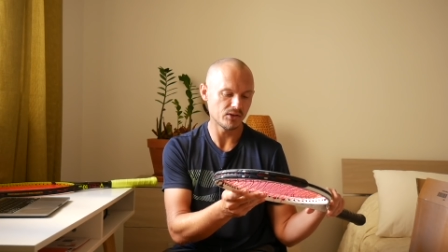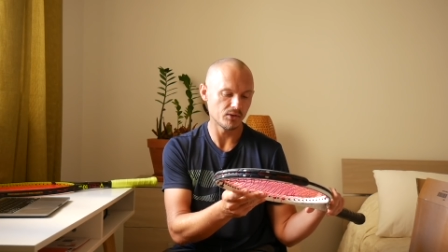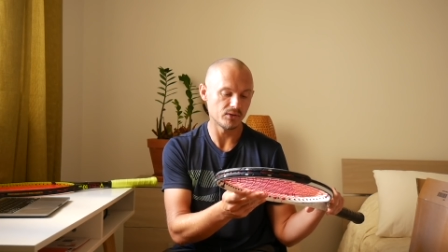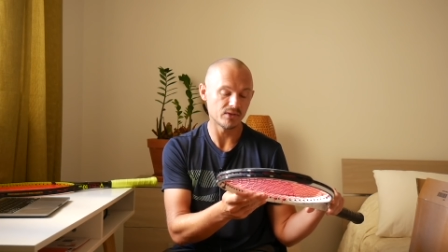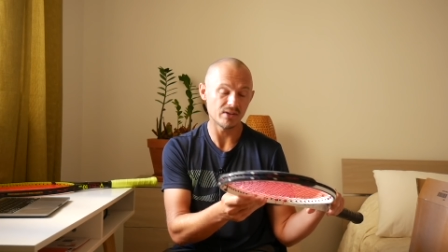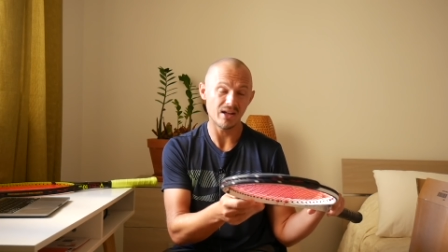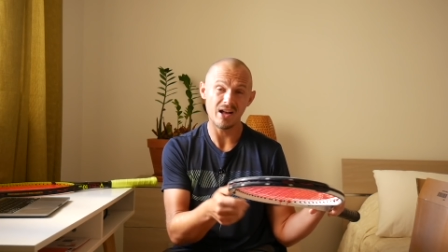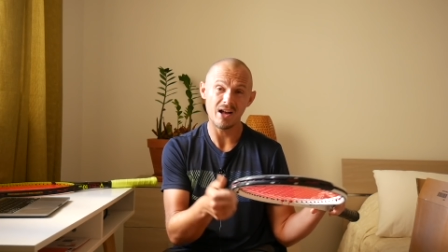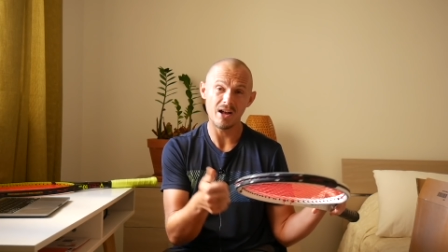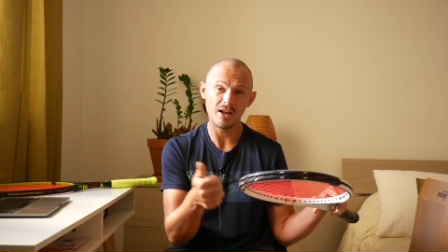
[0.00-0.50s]
So
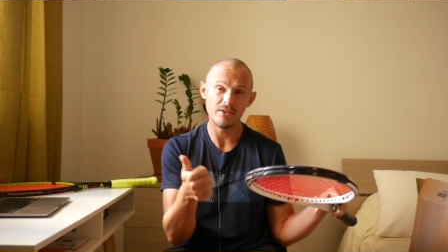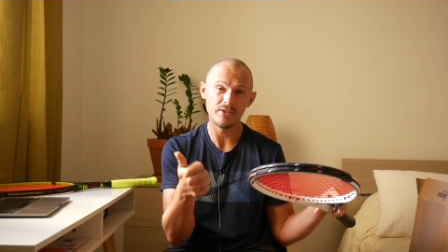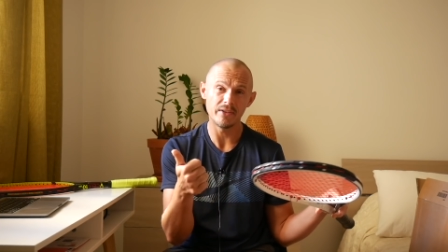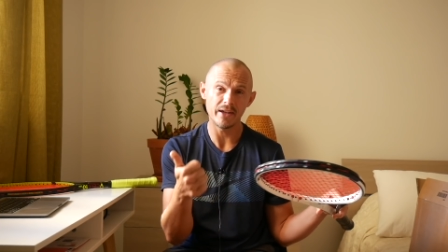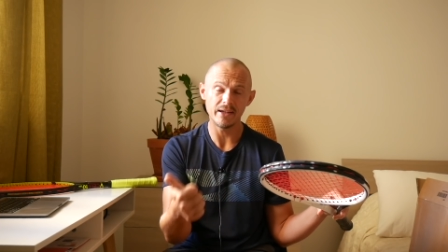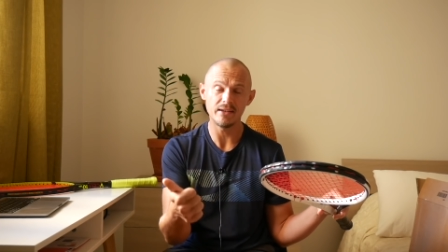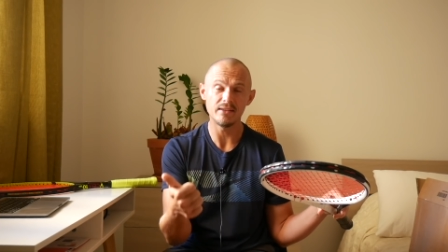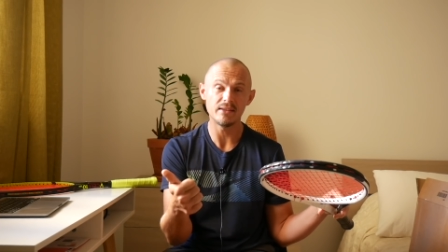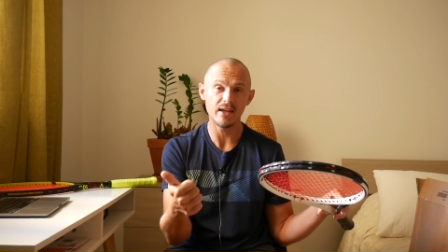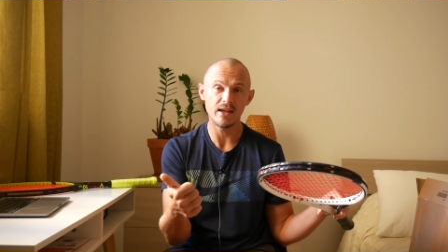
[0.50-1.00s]
it's a
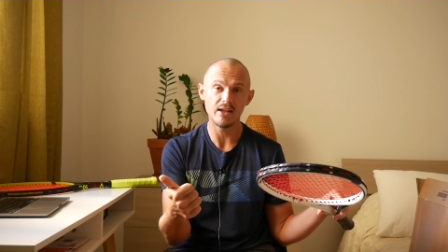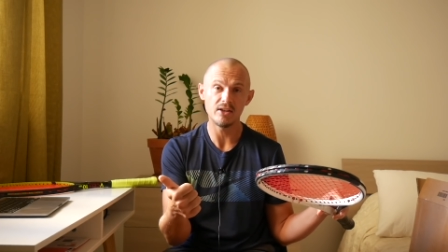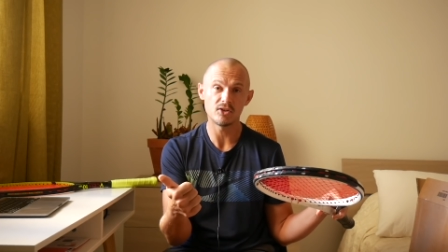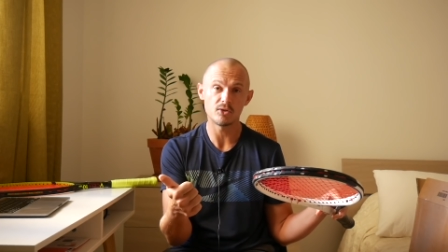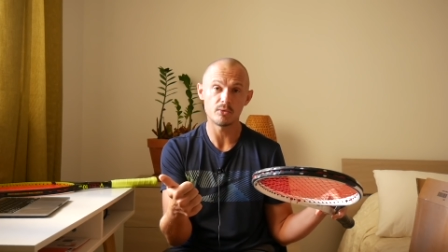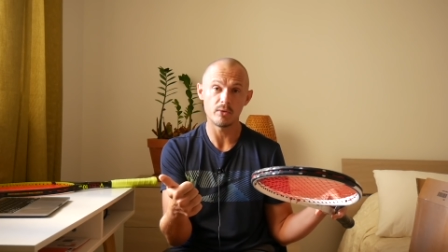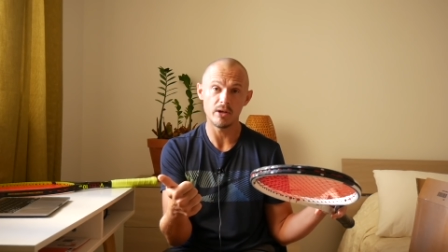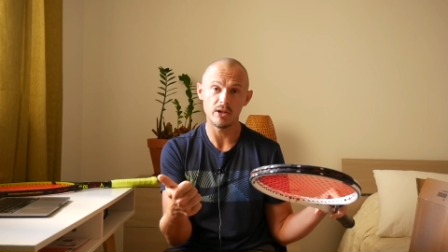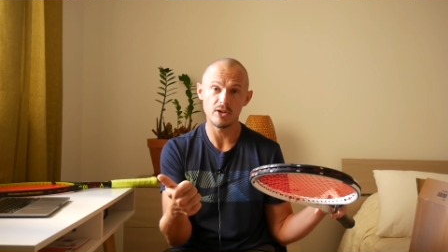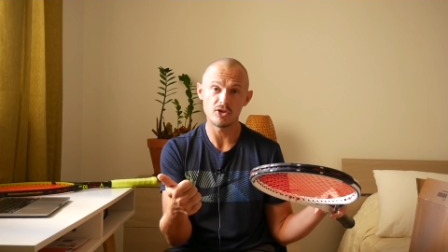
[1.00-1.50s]
98
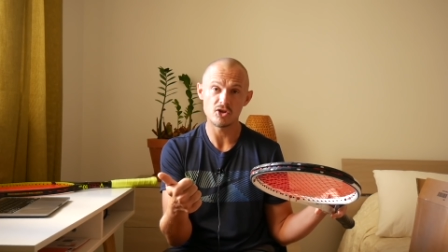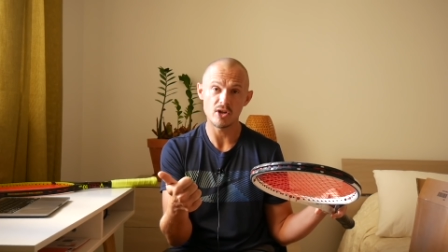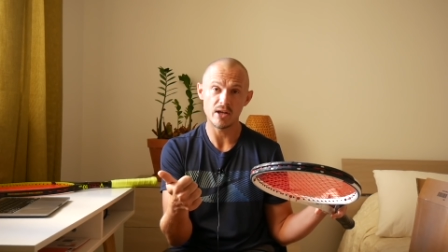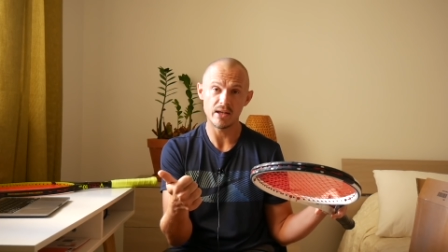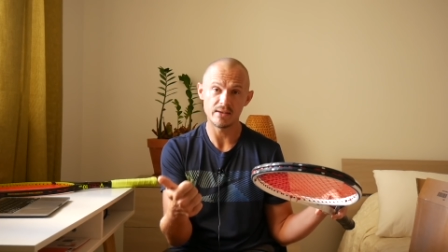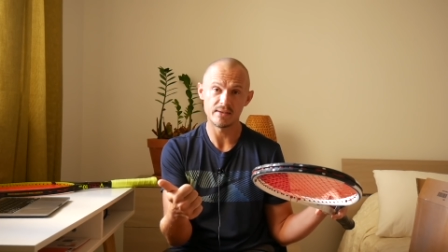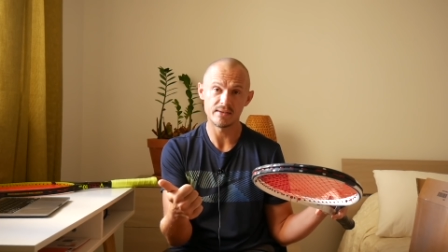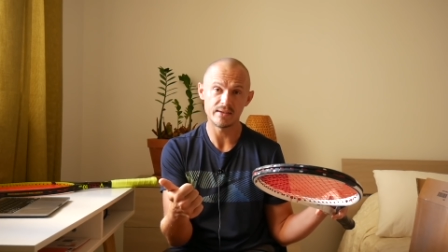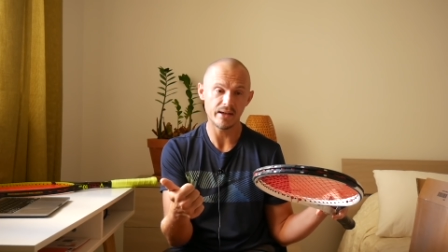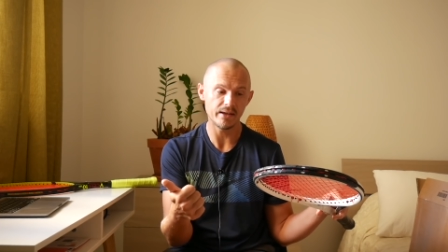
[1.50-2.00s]
square inch
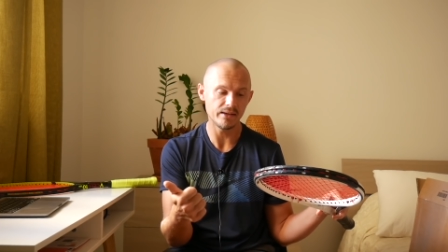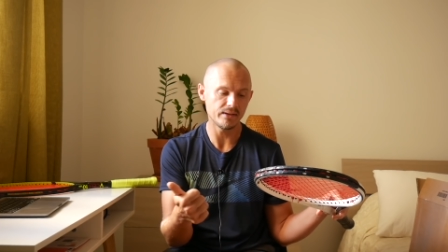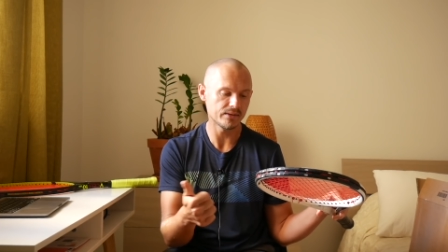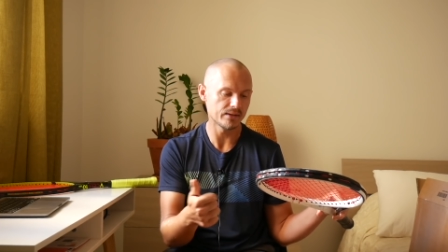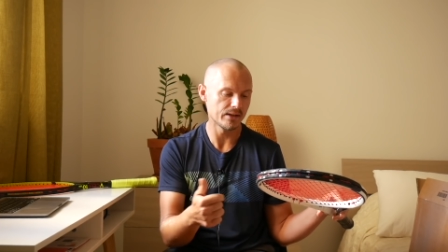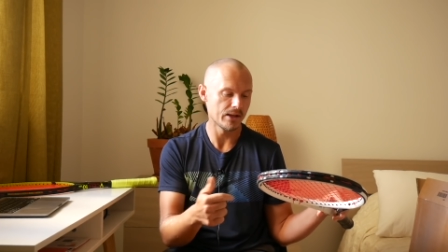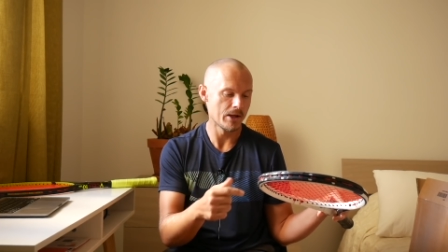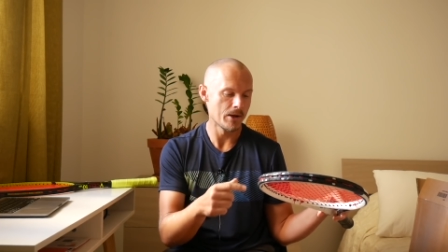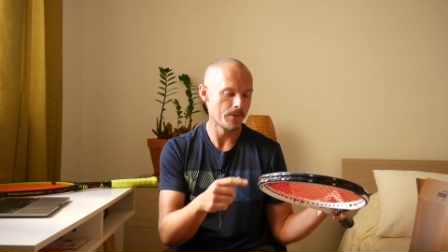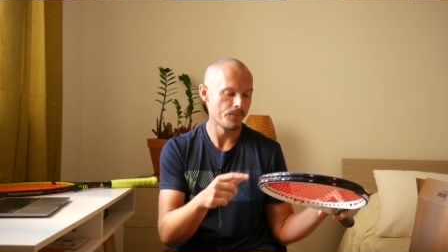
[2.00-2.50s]
head
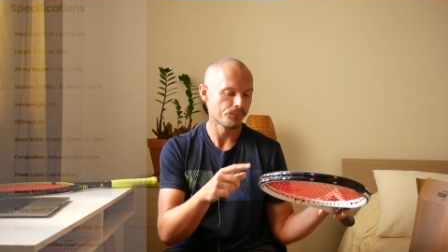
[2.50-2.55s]
size,